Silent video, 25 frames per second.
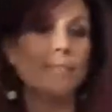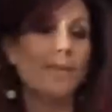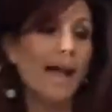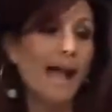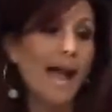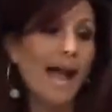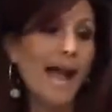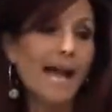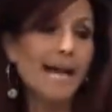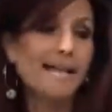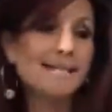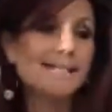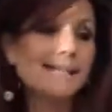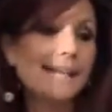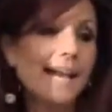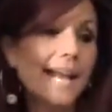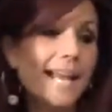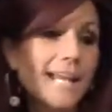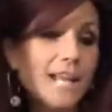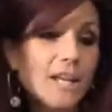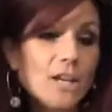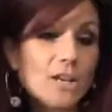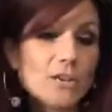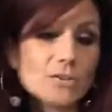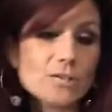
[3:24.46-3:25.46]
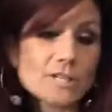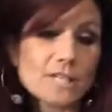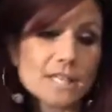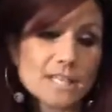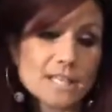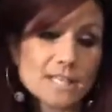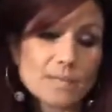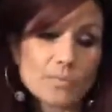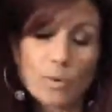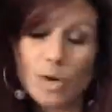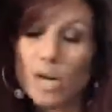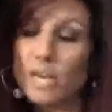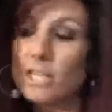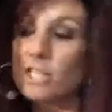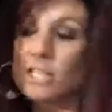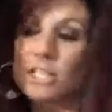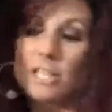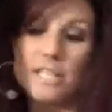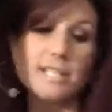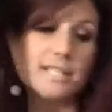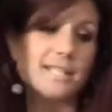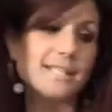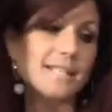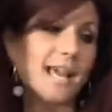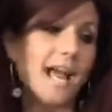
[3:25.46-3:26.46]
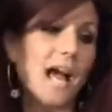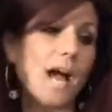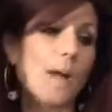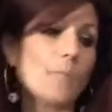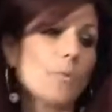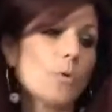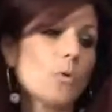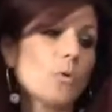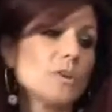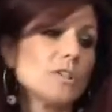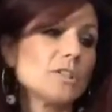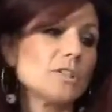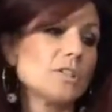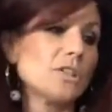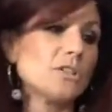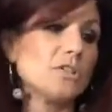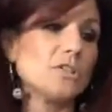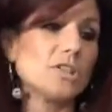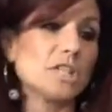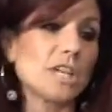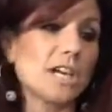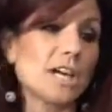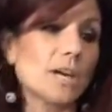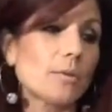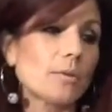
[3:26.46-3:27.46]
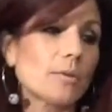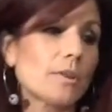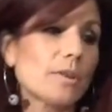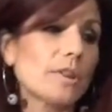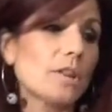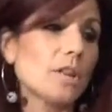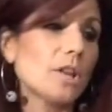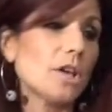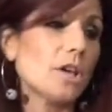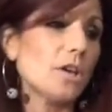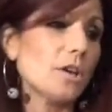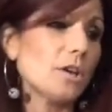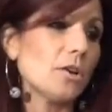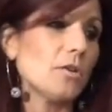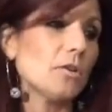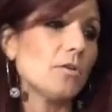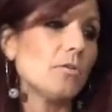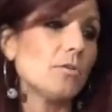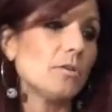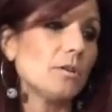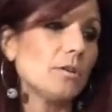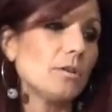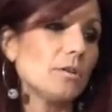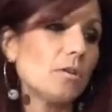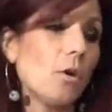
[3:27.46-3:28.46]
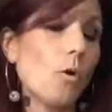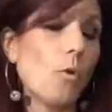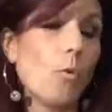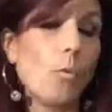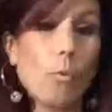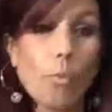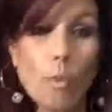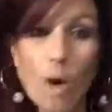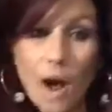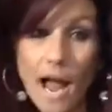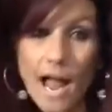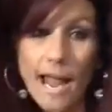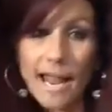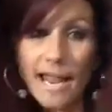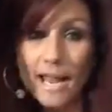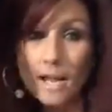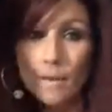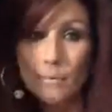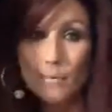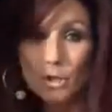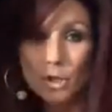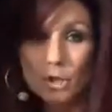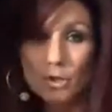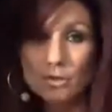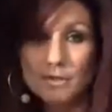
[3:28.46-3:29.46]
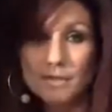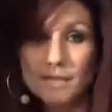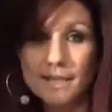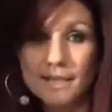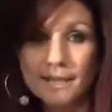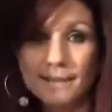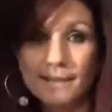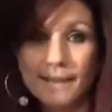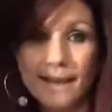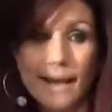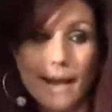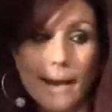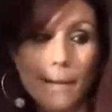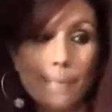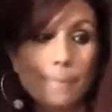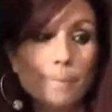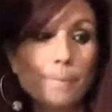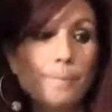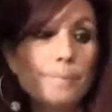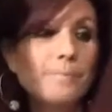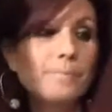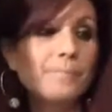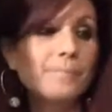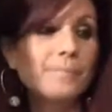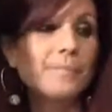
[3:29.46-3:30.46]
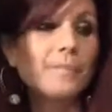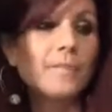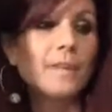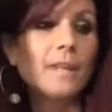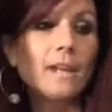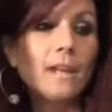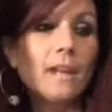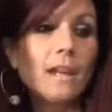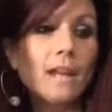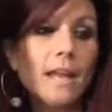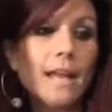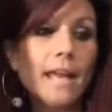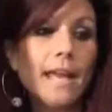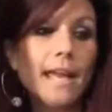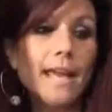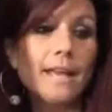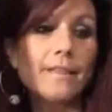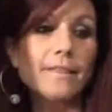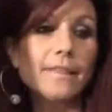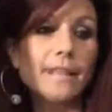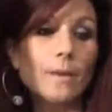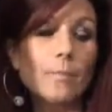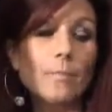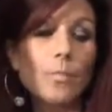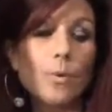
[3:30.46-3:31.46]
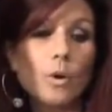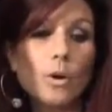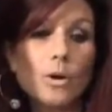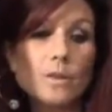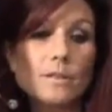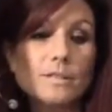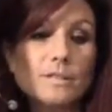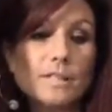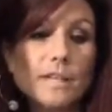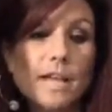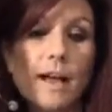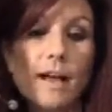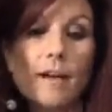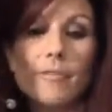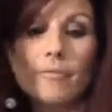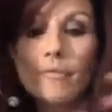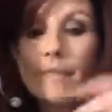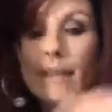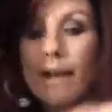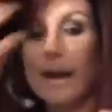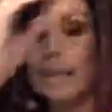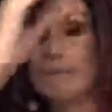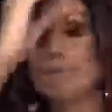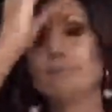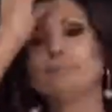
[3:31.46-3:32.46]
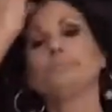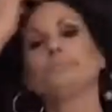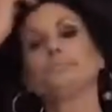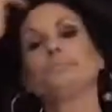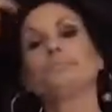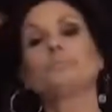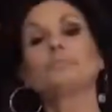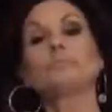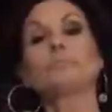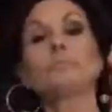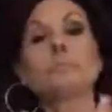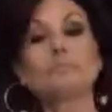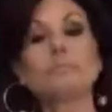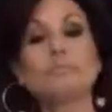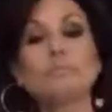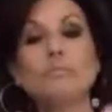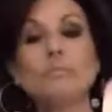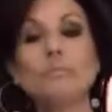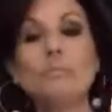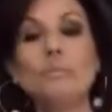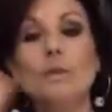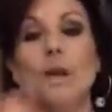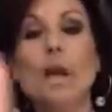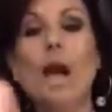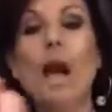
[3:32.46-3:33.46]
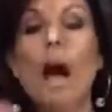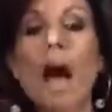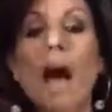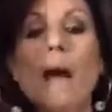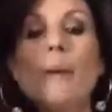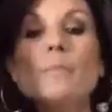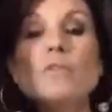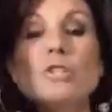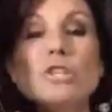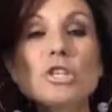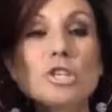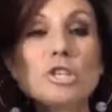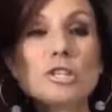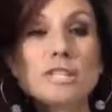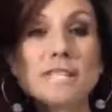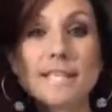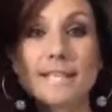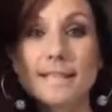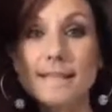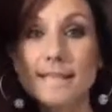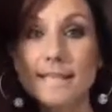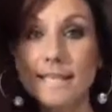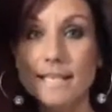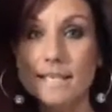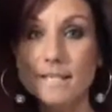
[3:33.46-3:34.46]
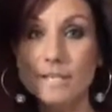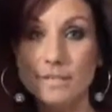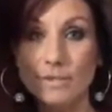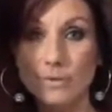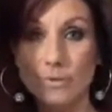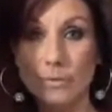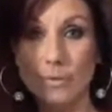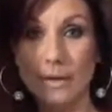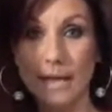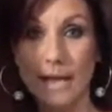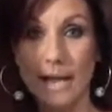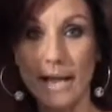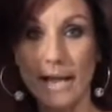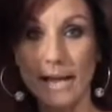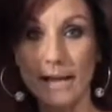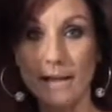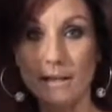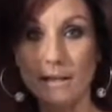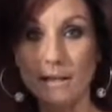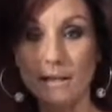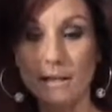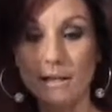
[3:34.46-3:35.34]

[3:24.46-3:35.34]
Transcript: As I use these brushes, I'm going to share with you why I'm using them and the importance of them. I'm choosing these 3.